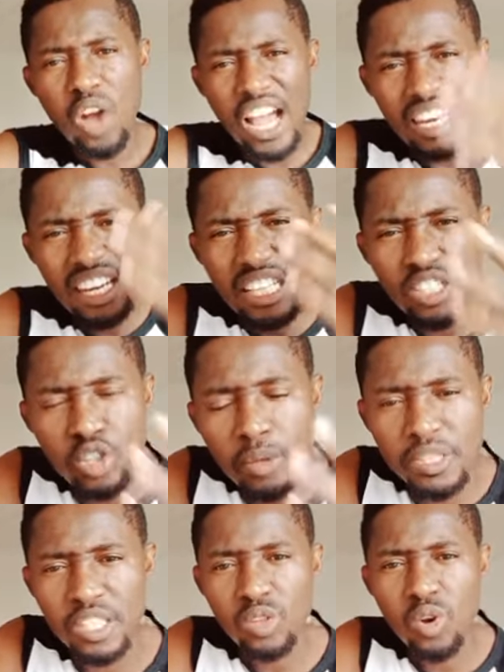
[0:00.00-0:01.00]
Go and learn
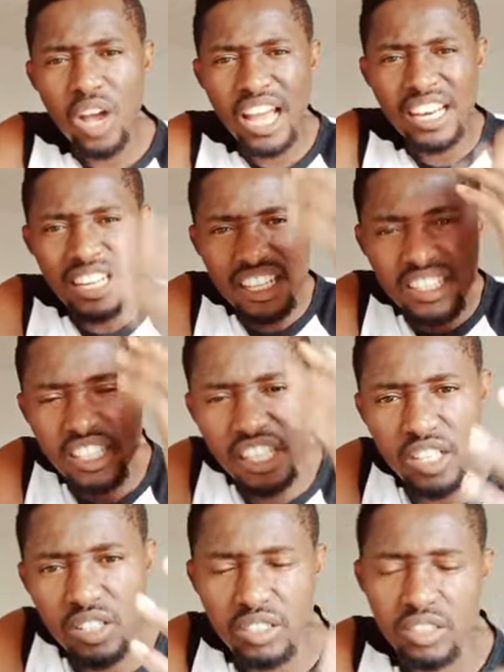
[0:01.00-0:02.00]
something. Go and learn
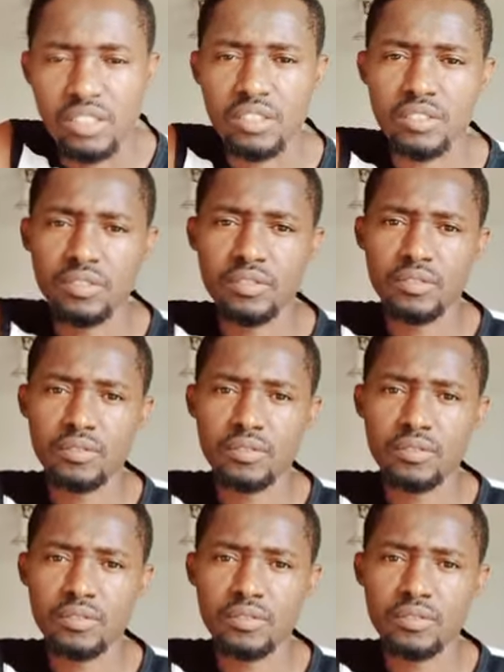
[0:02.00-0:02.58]
skills.